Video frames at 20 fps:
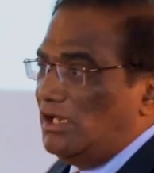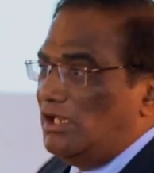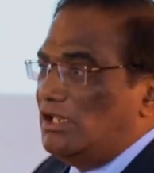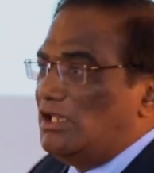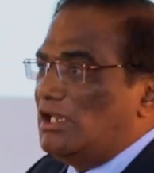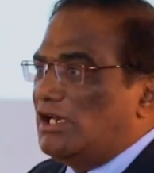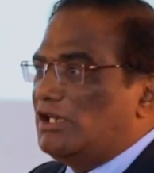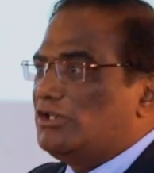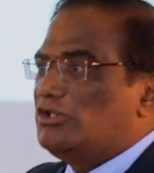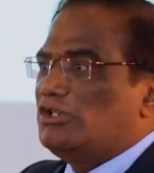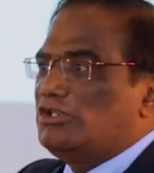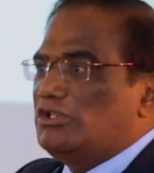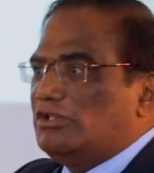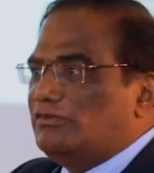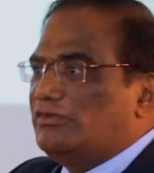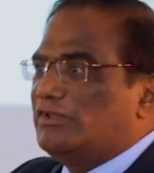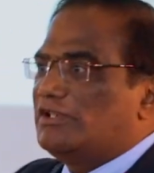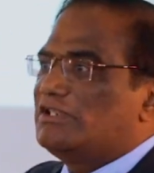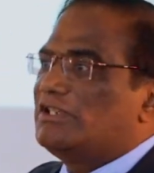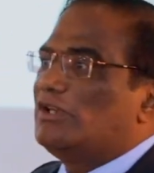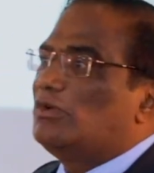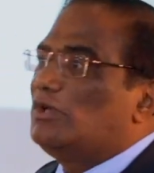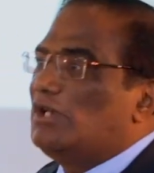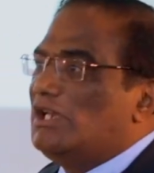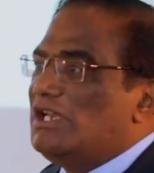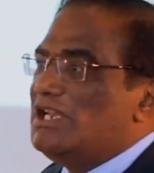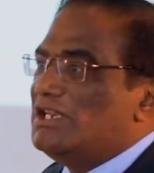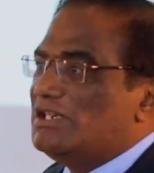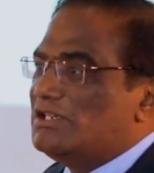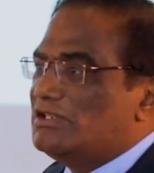in the literature for
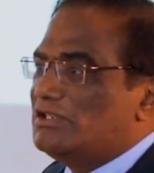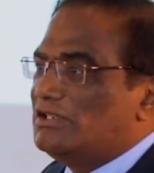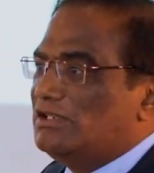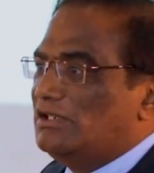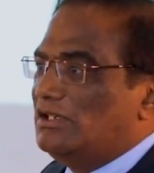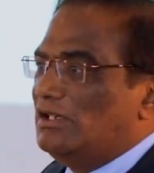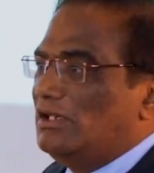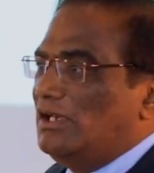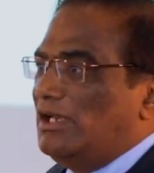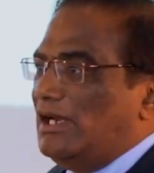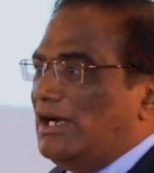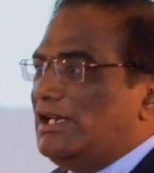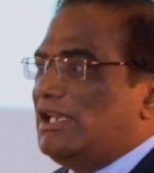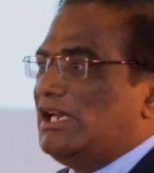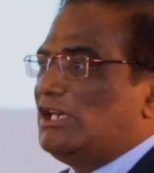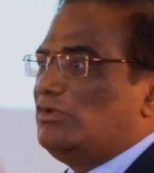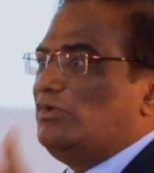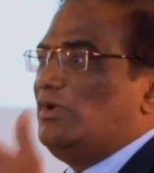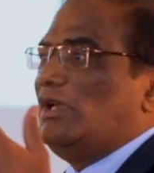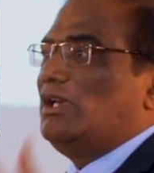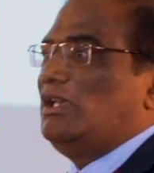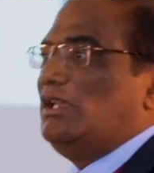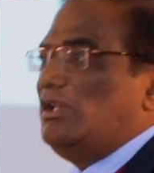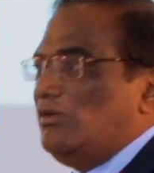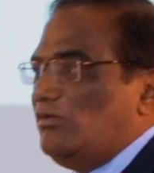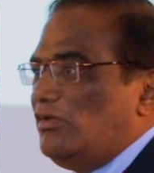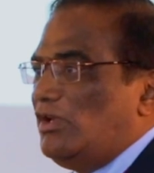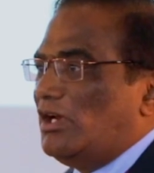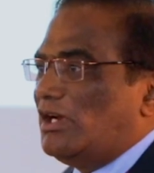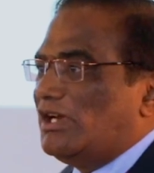several years, and that's where
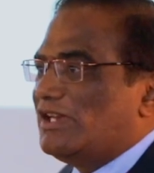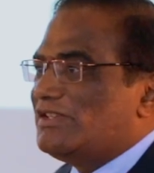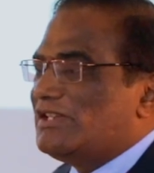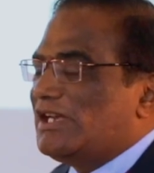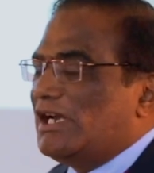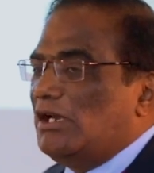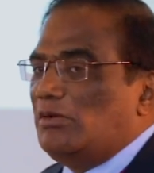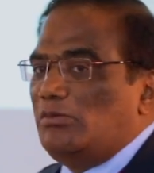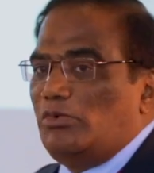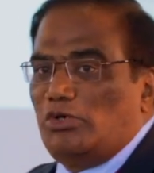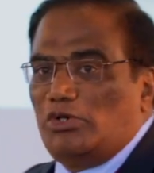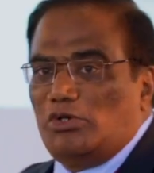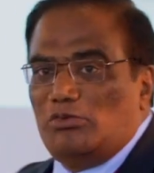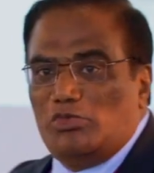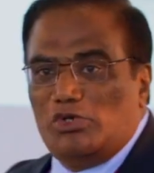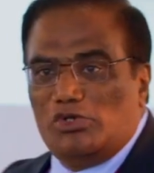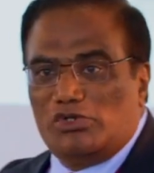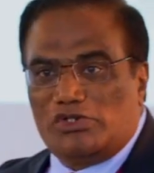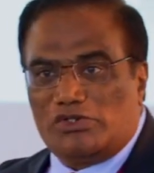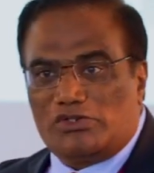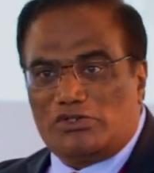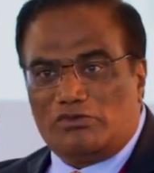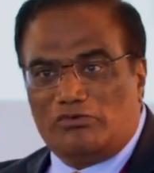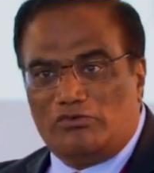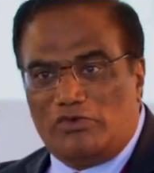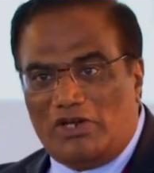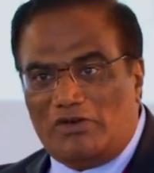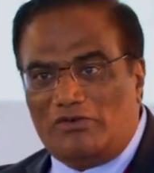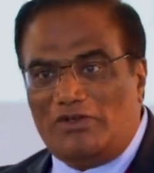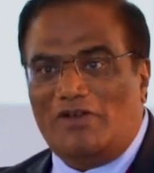we understand about immune
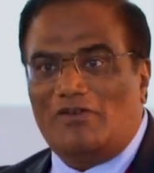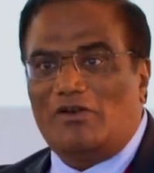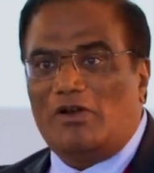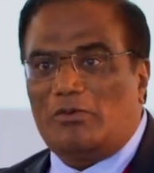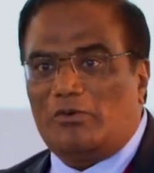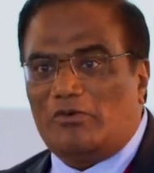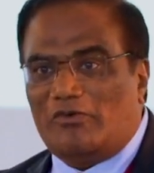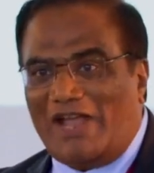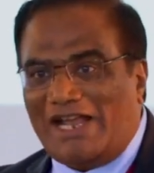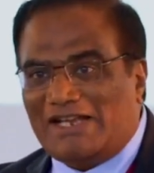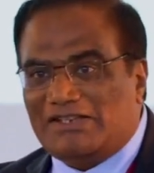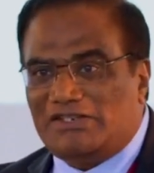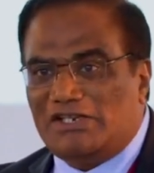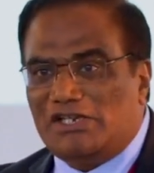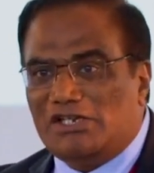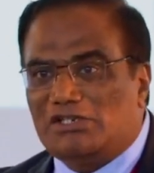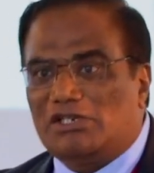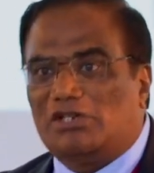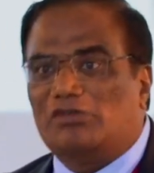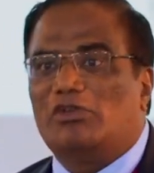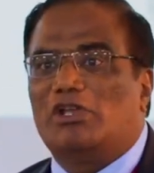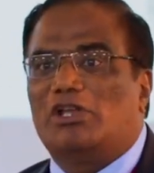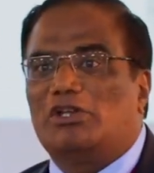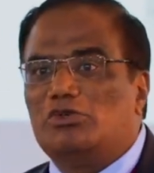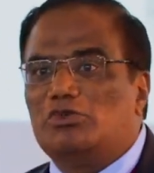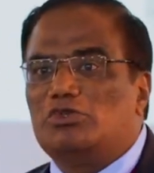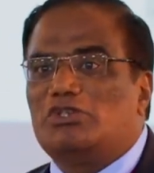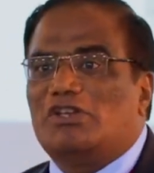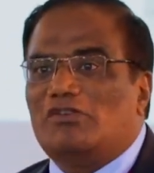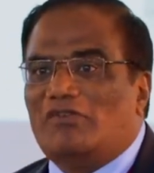system. We have developed vaccines, and we are
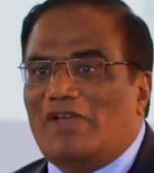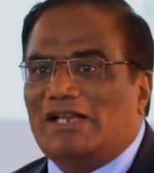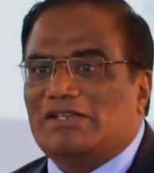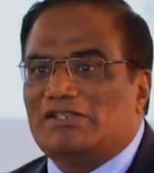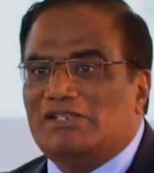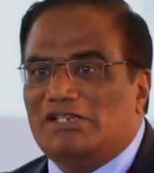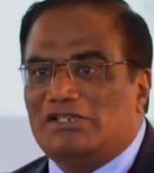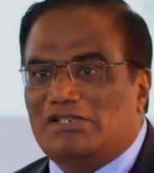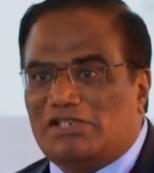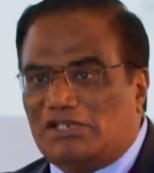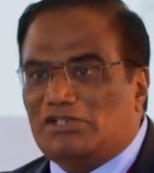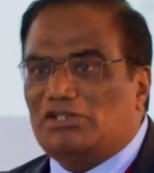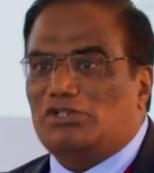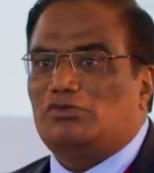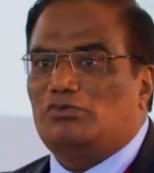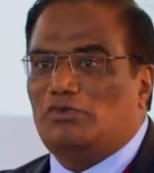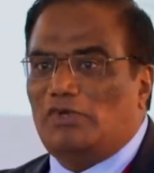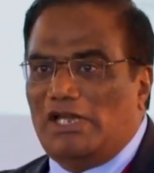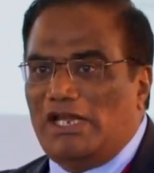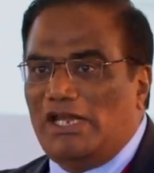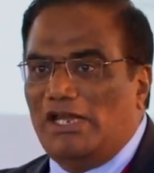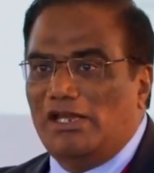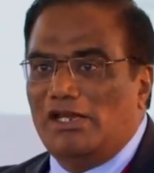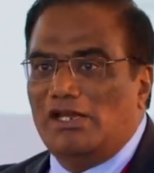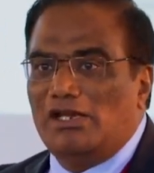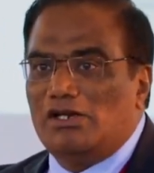using vaccines successfully